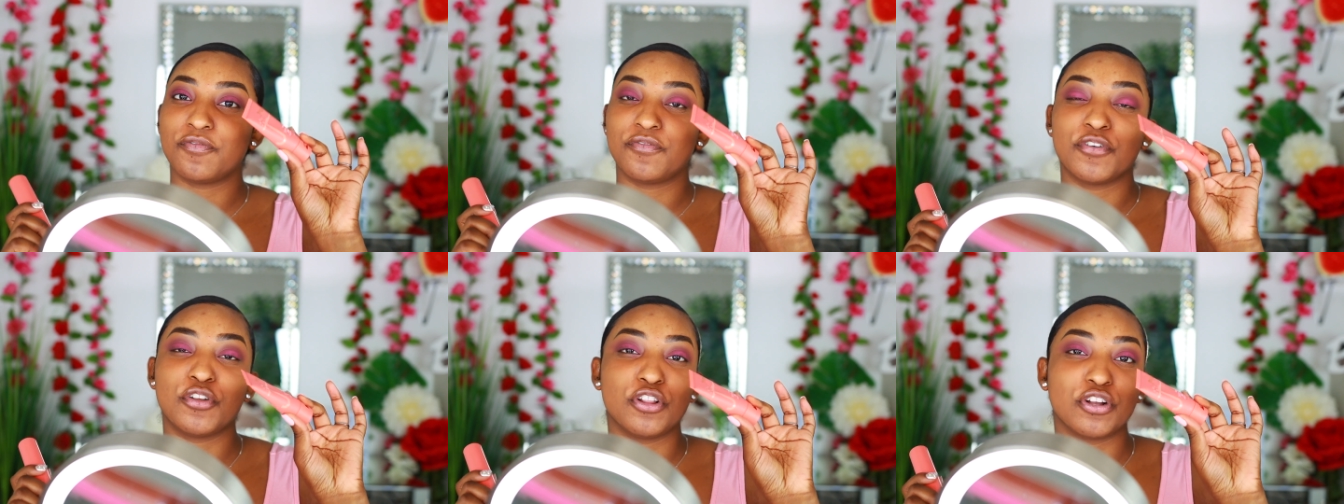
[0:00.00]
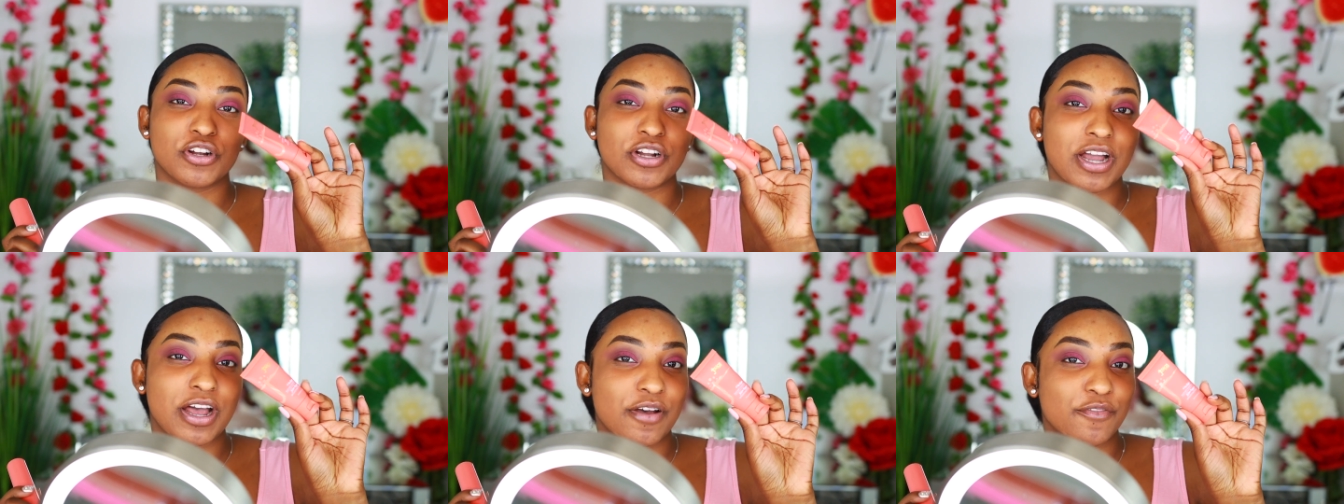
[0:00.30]

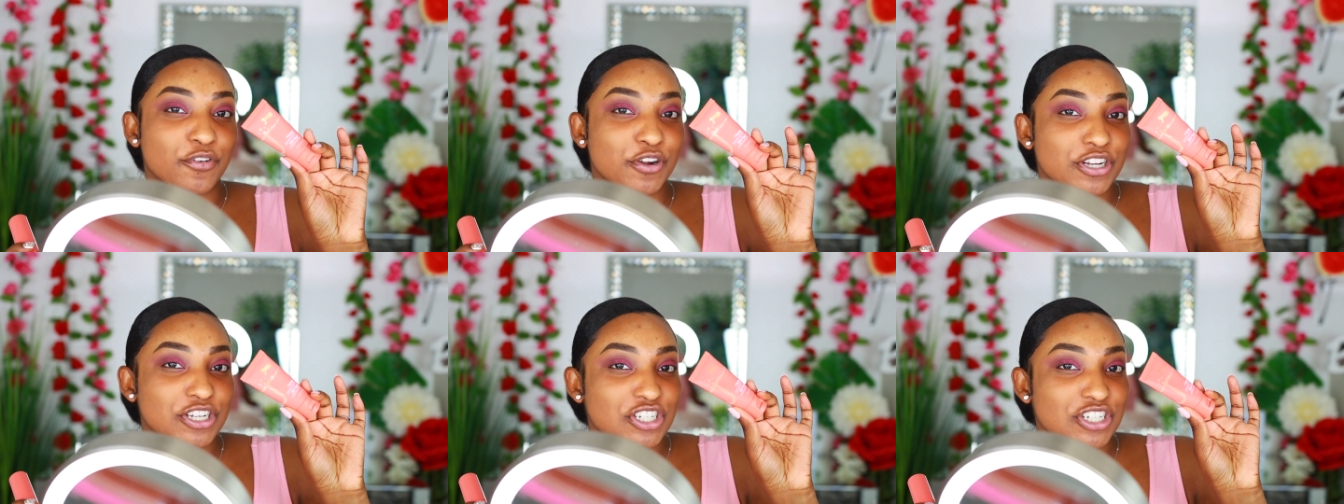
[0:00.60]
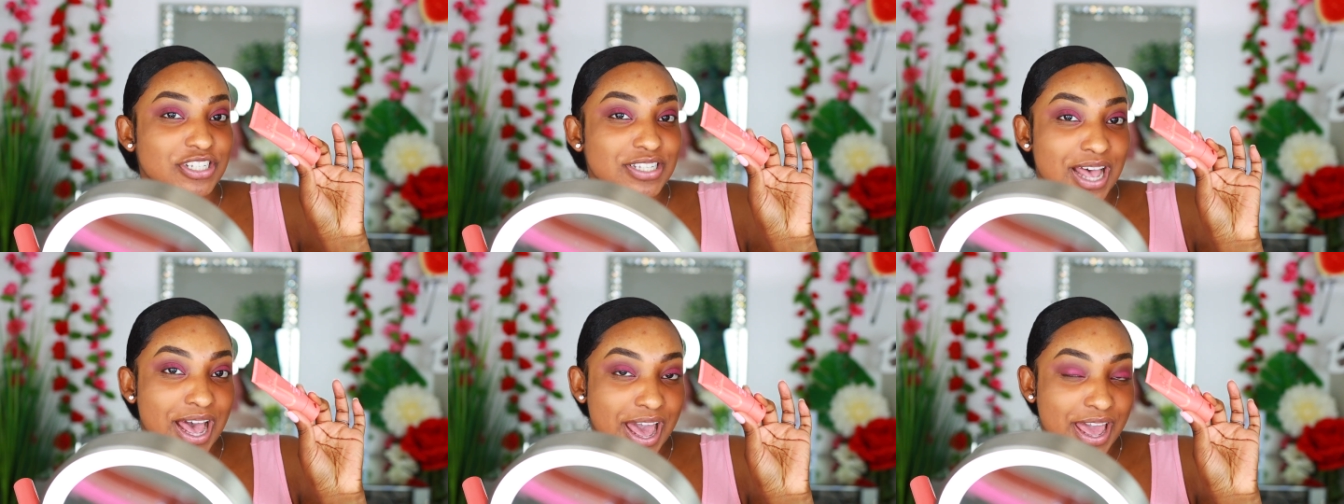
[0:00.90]
fuller coverage
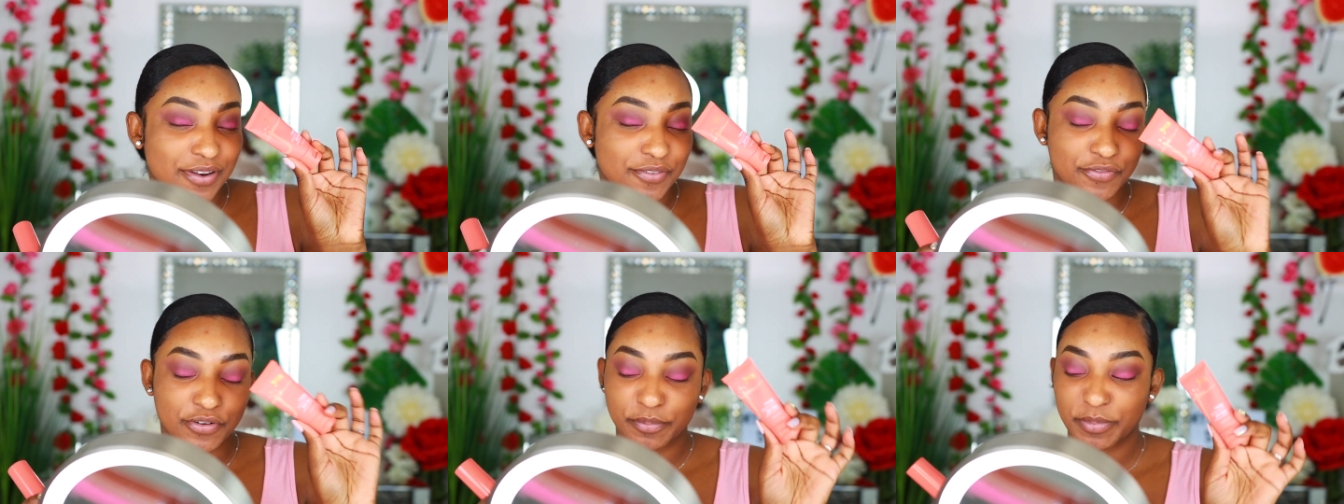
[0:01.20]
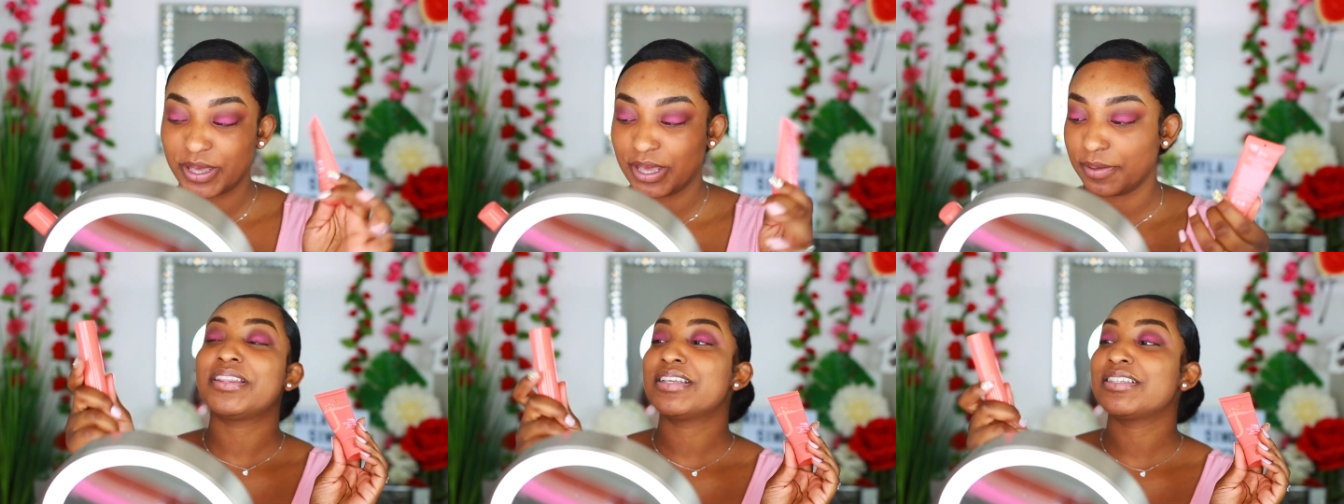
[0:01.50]
side for me.